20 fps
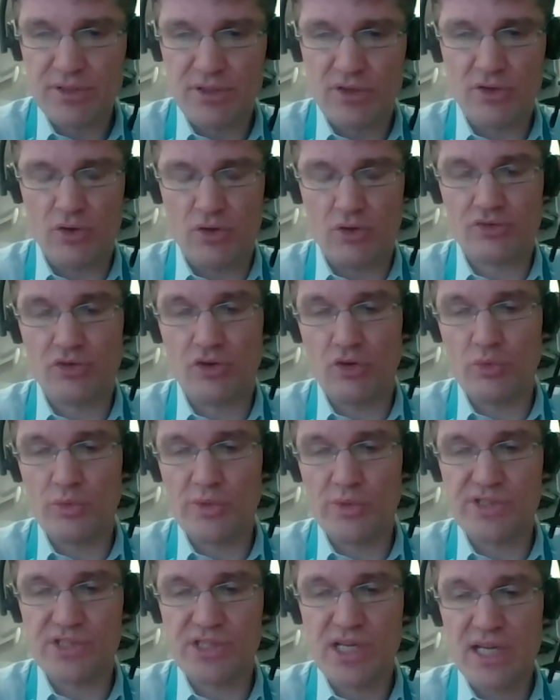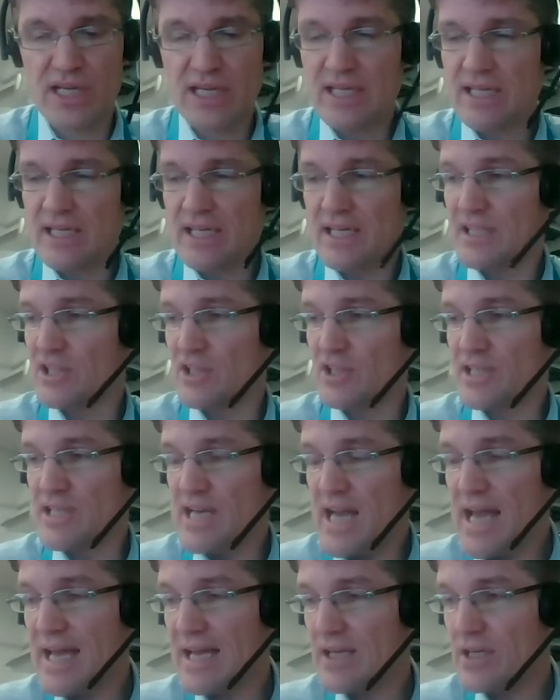but not always, in their
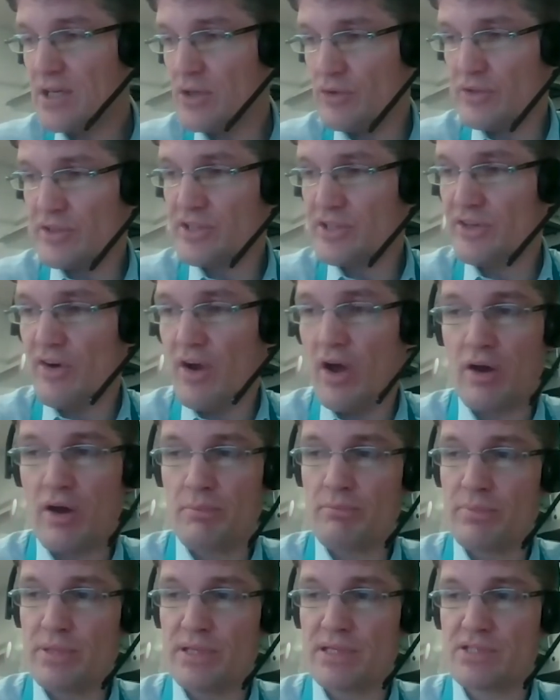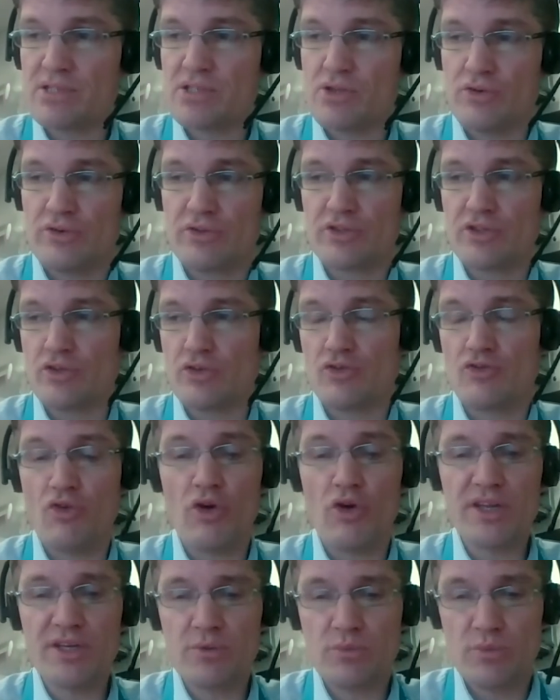neck or in their armpits or in their
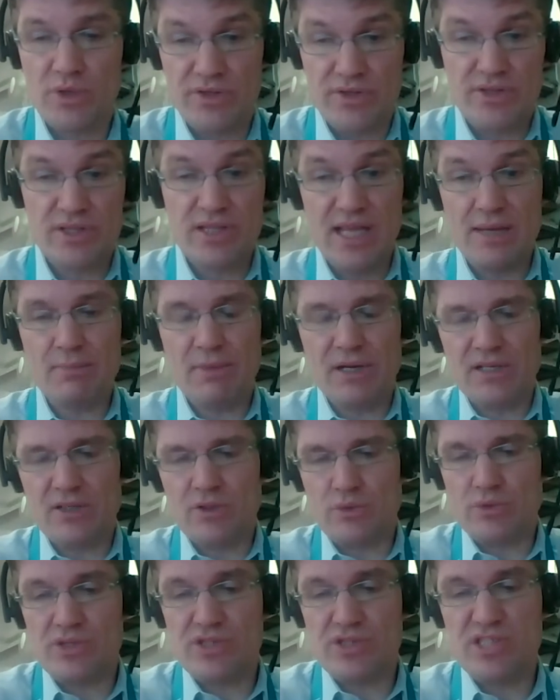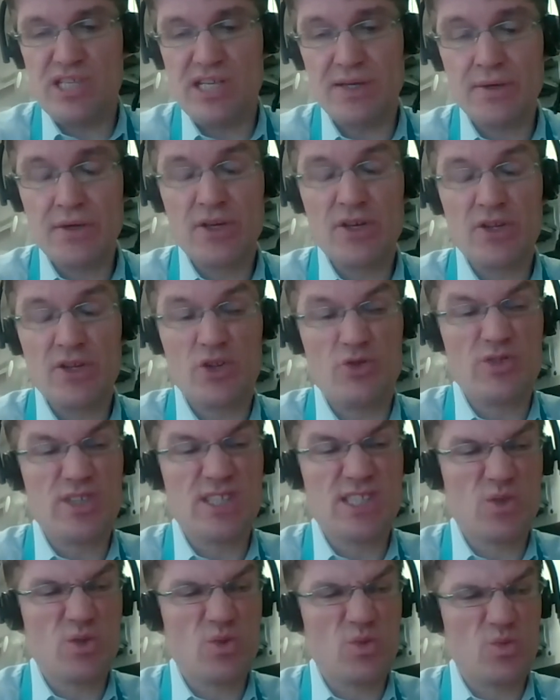groin, where they might notice it. The
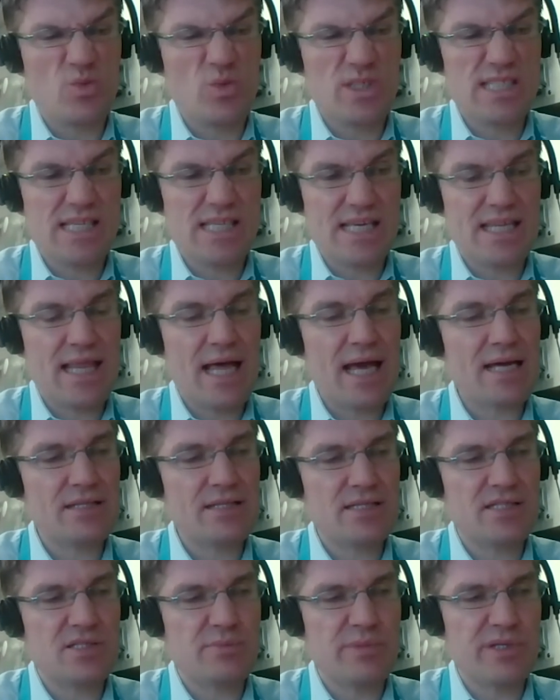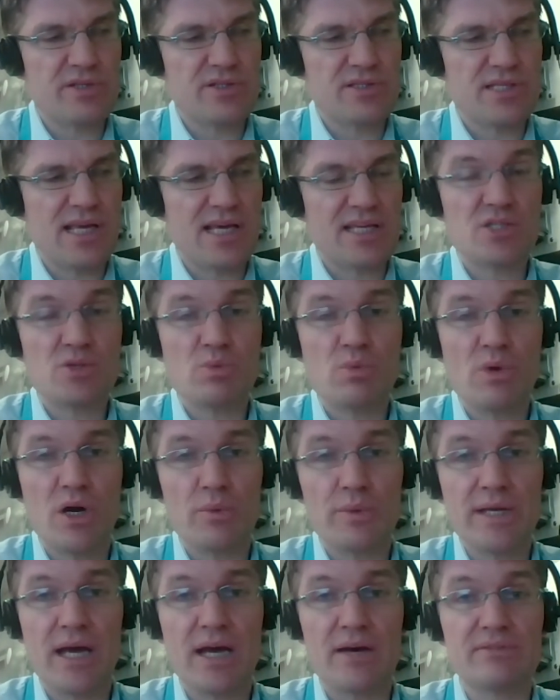reason we say that is because that's where
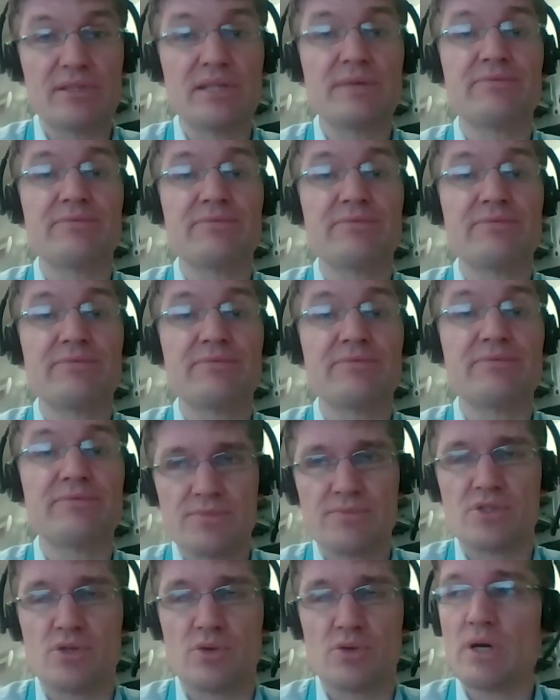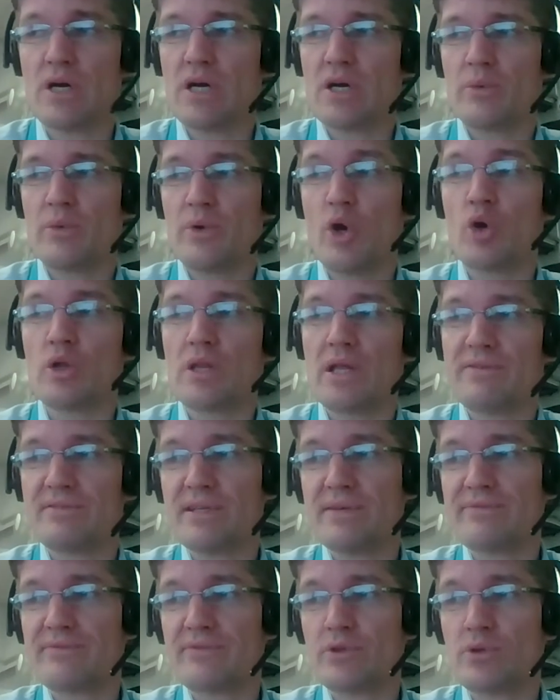we have lymph nodes. So we all have
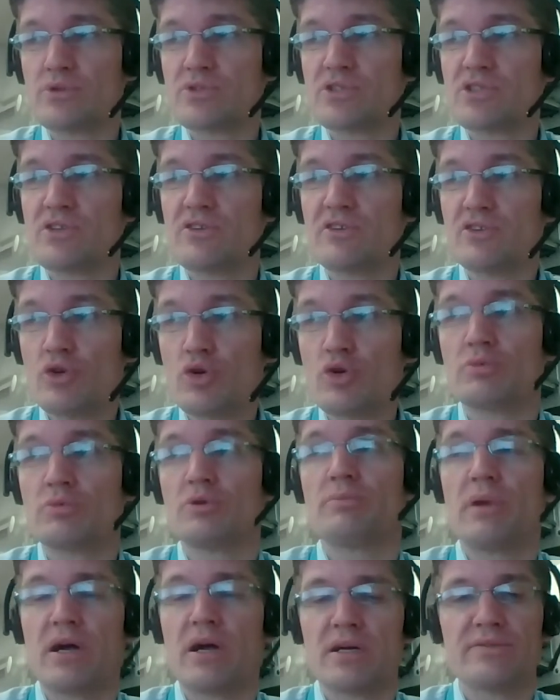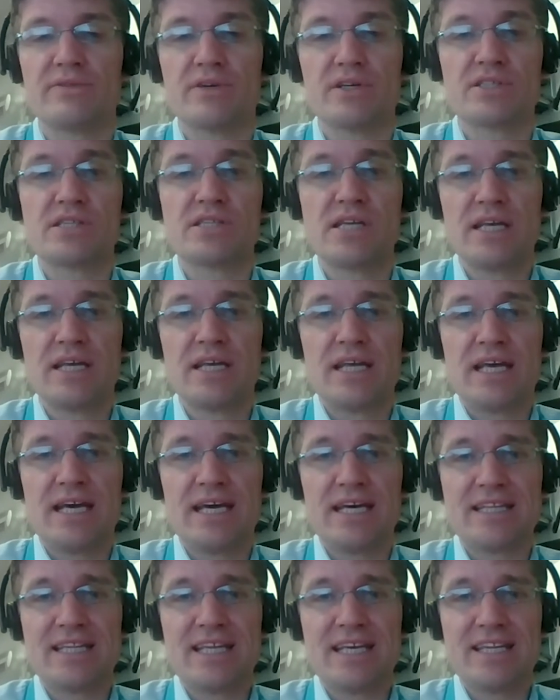lymph nodes. They're a normal part of us,
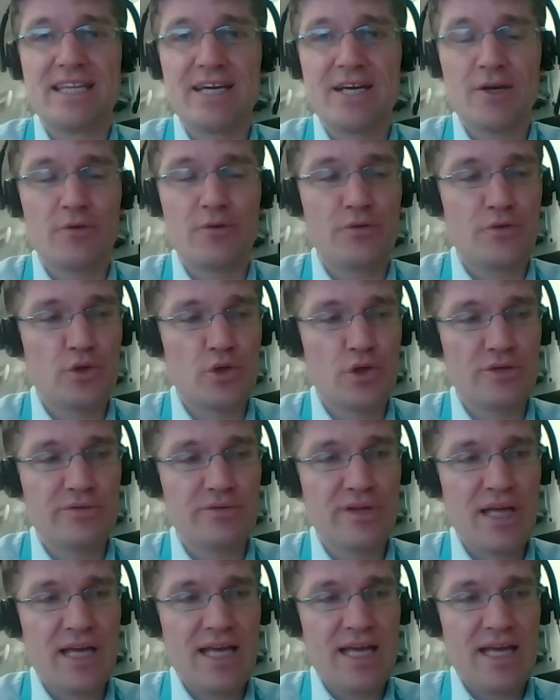and they're full of